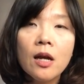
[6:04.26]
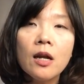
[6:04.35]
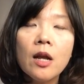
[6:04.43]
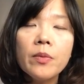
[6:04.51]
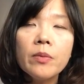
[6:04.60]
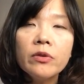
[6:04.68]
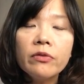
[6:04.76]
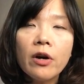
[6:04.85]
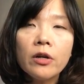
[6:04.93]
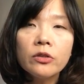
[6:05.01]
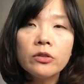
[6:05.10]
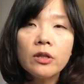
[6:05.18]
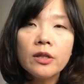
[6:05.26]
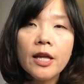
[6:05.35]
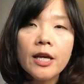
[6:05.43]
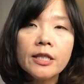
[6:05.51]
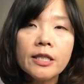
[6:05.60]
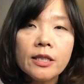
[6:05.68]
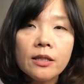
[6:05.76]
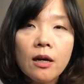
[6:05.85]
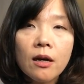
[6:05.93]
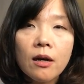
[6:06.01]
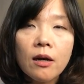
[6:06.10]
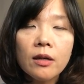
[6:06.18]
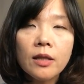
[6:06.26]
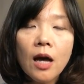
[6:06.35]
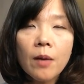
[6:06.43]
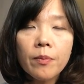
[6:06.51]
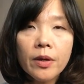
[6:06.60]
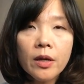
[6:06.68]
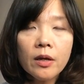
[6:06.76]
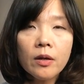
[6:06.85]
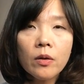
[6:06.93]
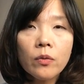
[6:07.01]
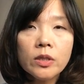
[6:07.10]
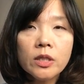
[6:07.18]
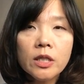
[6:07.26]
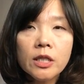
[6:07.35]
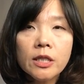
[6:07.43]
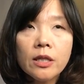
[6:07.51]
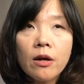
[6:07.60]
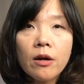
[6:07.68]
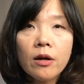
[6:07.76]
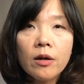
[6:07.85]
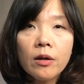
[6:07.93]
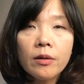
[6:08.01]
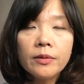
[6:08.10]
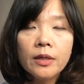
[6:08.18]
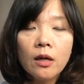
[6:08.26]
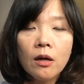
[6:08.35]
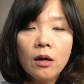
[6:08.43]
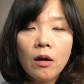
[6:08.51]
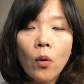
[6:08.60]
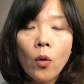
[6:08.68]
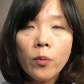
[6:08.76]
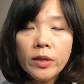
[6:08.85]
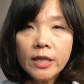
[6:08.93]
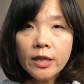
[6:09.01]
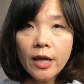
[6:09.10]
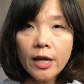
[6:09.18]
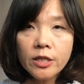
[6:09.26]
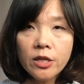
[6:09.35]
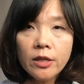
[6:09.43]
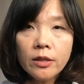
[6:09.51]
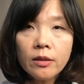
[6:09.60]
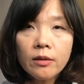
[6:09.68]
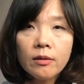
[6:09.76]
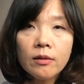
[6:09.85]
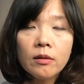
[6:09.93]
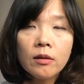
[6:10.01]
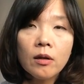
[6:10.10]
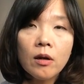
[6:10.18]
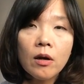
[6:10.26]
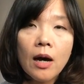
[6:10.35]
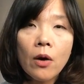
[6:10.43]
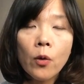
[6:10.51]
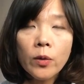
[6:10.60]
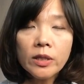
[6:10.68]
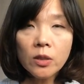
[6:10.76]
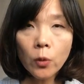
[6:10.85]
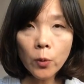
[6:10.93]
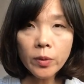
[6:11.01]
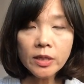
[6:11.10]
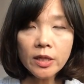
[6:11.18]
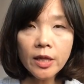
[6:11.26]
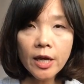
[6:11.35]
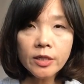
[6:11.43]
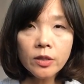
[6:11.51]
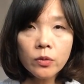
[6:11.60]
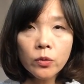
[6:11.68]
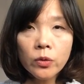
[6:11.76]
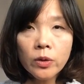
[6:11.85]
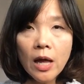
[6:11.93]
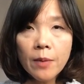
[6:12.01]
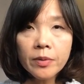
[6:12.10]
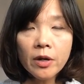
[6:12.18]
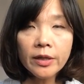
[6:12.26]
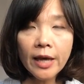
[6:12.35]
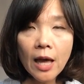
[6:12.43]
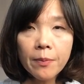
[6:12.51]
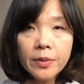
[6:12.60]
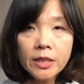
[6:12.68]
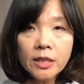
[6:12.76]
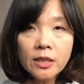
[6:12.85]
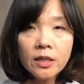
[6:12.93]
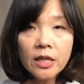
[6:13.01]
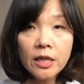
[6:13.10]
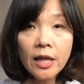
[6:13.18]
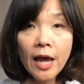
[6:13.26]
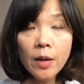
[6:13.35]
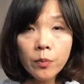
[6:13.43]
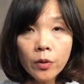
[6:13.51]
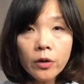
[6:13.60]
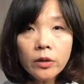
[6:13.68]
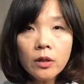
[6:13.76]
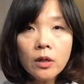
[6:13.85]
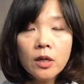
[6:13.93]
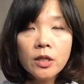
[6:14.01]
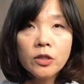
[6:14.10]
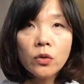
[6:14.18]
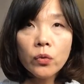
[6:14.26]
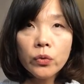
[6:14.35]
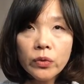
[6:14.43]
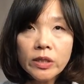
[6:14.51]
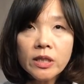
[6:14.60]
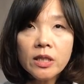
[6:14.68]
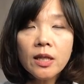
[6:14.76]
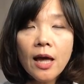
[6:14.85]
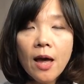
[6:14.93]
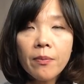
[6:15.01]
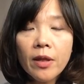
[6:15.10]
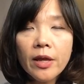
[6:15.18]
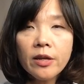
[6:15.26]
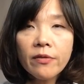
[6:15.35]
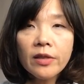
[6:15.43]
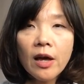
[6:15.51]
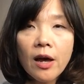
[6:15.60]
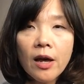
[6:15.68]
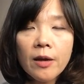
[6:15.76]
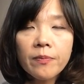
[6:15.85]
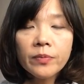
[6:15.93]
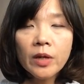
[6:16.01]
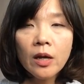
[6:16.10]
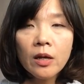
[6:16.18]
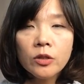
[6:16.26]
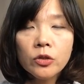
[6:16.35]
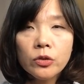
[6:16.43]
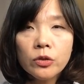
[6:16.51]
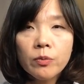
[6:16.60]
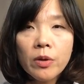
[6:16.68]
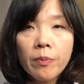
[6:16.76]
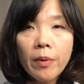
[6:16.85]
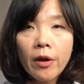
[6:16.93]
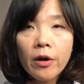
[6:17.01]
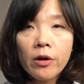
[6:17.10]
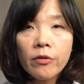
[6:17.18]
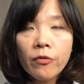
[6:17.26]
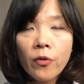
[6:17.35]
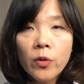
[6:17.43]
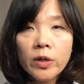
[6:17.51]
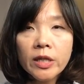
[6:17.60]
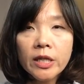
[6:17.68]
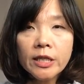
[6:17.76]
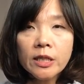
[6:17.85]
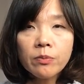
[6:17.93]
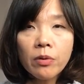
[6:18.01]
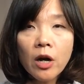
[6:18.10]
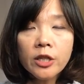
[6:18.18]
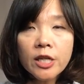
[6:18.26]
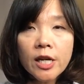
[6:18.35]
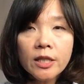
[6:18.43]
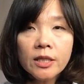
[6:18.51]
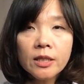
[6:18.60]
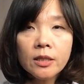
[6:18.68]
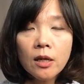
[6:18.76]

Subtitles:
Let me move on to the next topic, which is the oral presentation. Our oral presentation will happen on campus in April, so we still have plenty of time to prepare for this project.